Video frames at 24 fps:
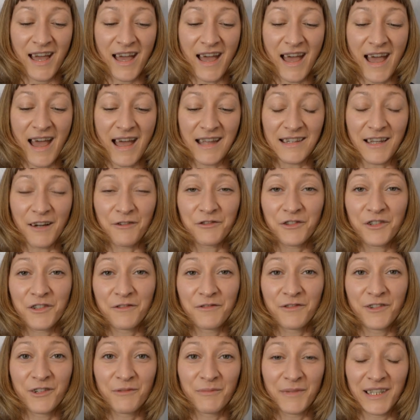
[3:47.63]
And after a
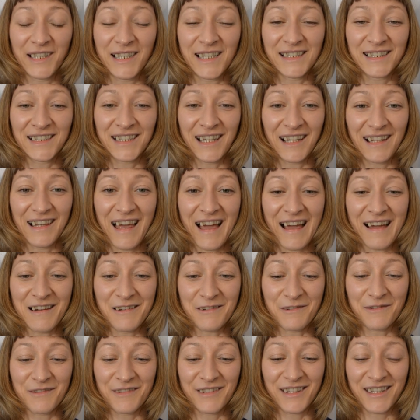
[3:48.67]
few minutes he
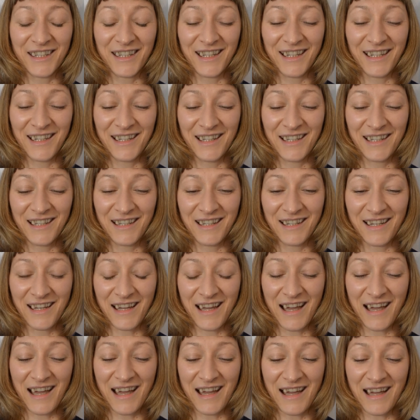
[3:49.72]
left,
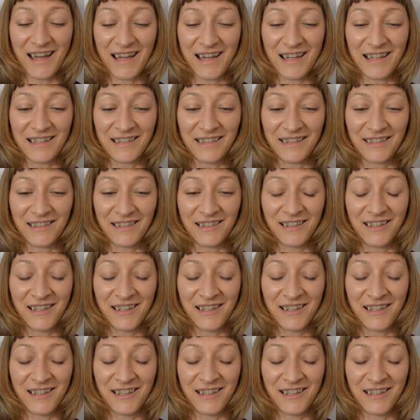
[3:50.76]
and